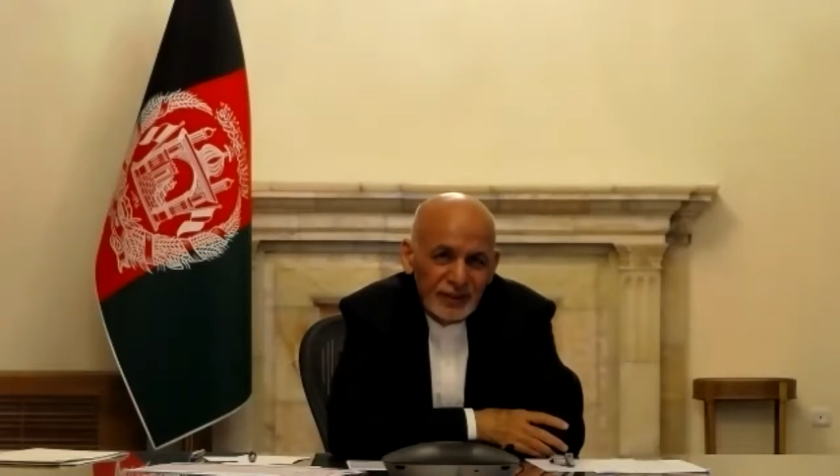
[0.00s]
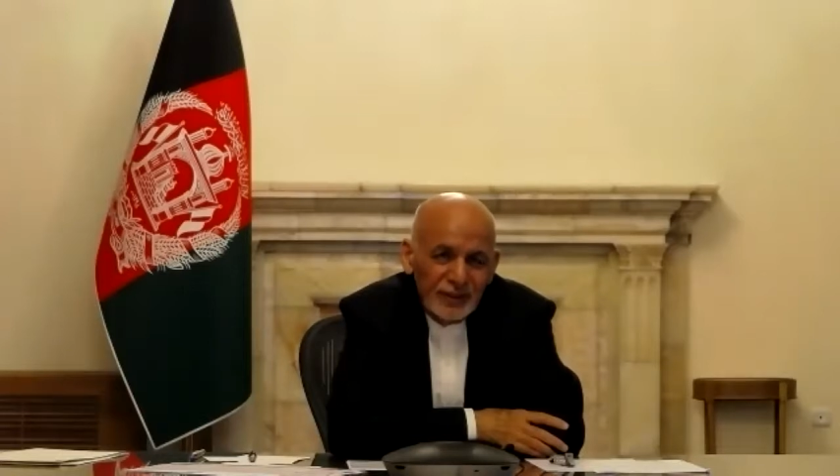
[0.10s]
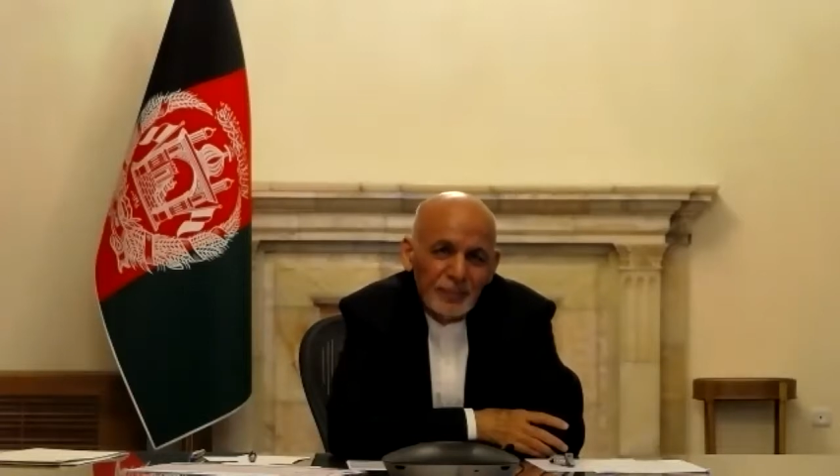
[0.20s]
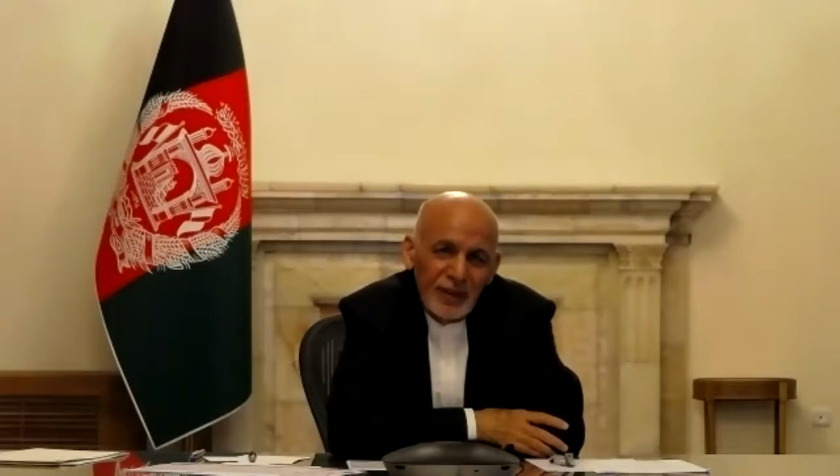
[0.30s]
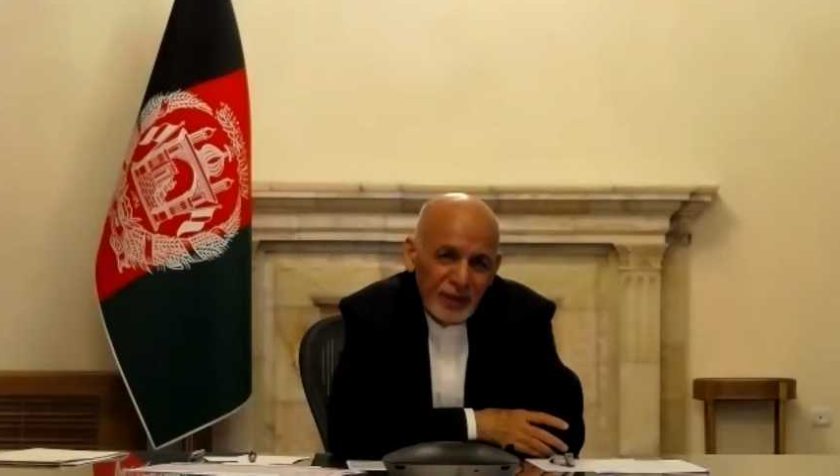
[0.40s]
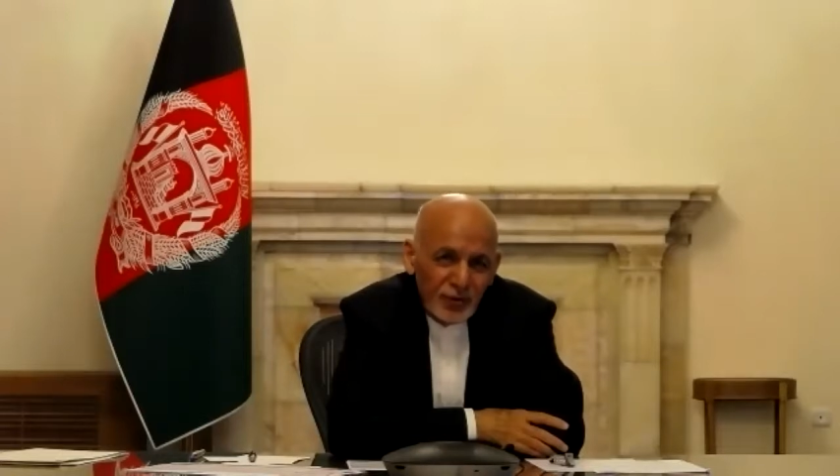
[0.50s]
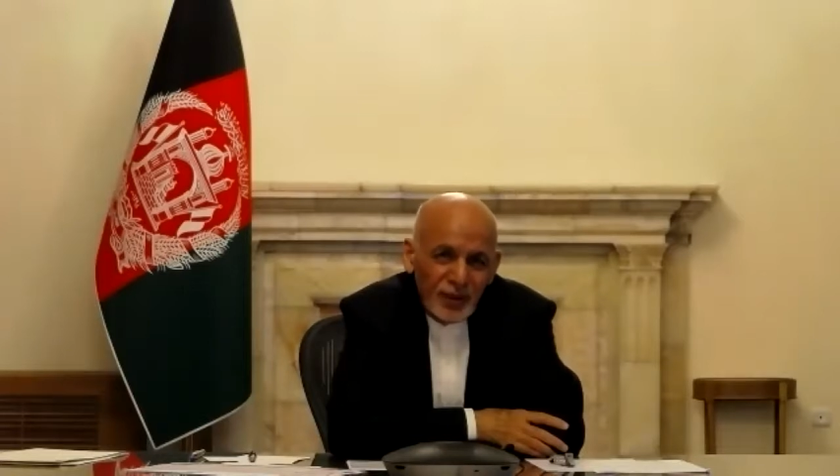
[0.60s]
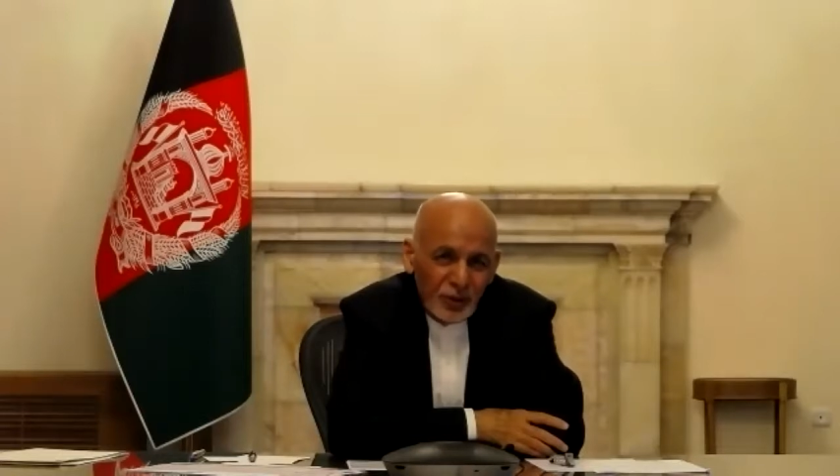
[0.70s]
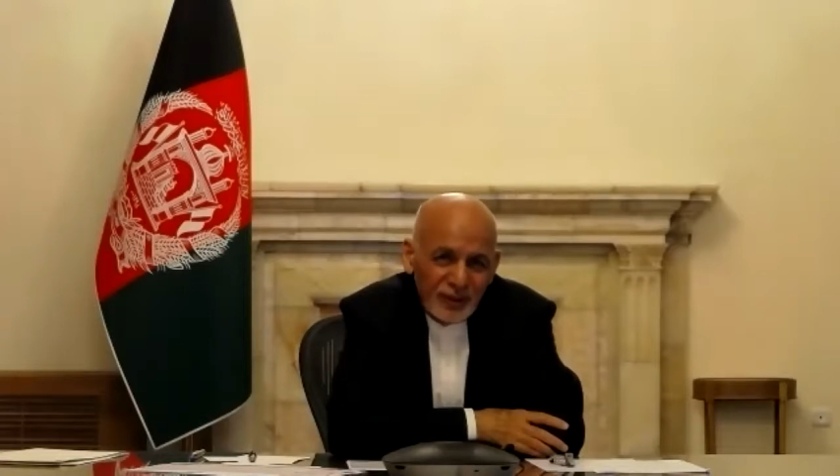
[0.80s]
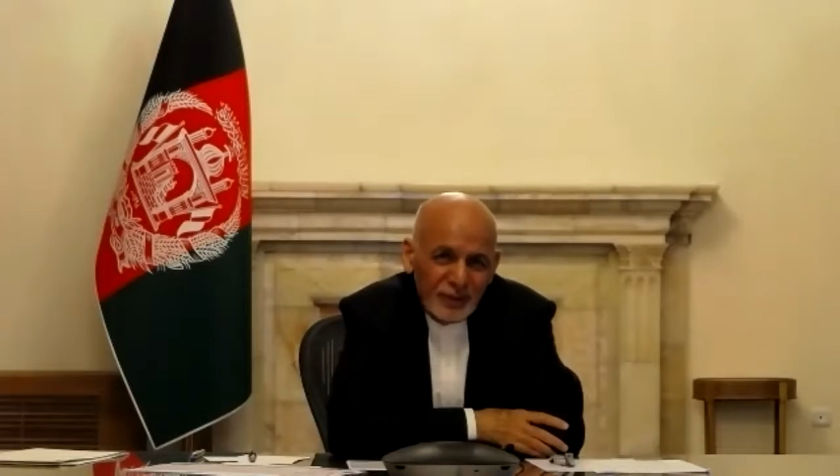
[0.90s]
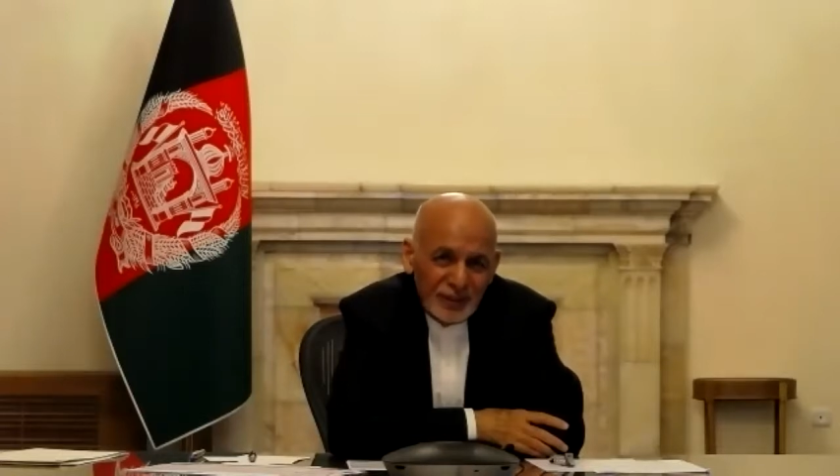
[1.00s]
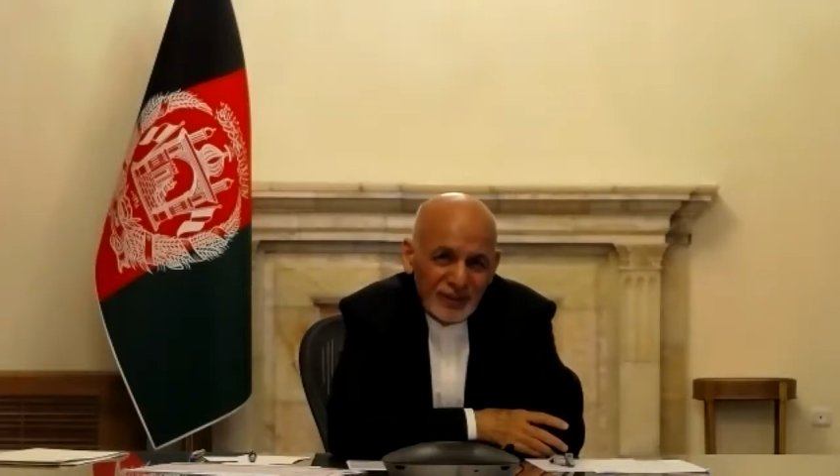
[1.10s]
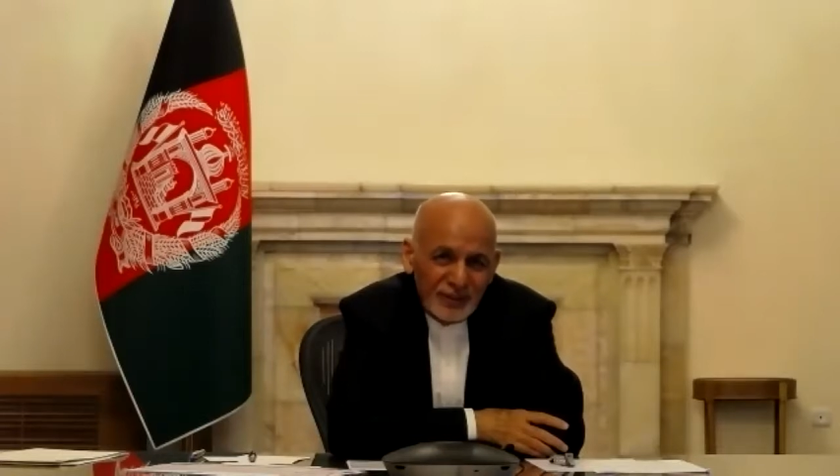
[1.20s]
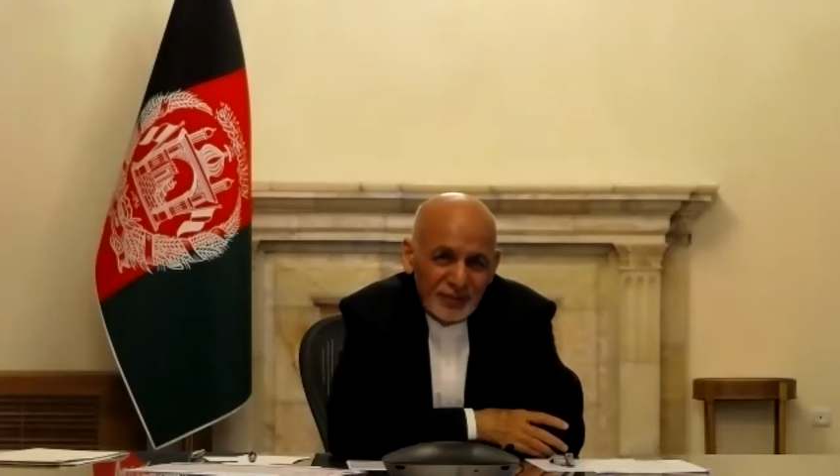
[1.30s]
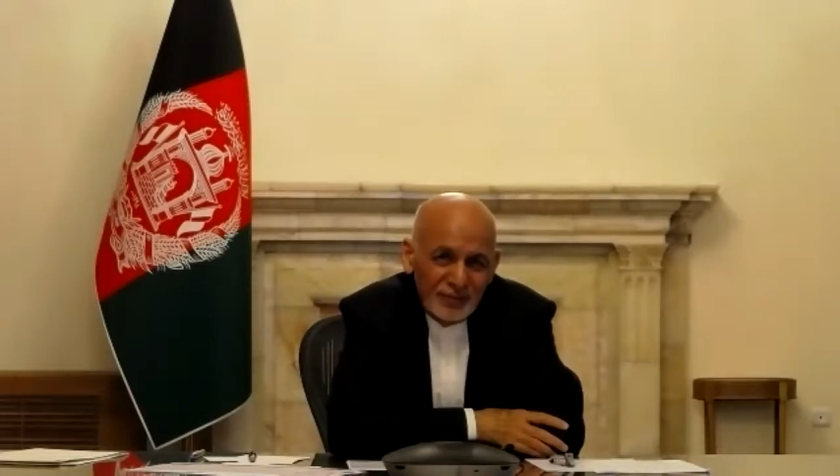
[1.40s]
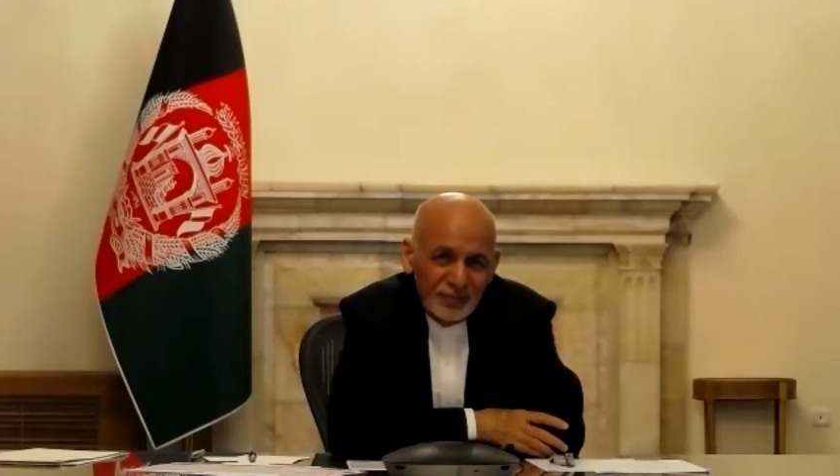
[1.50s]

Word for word: the military committee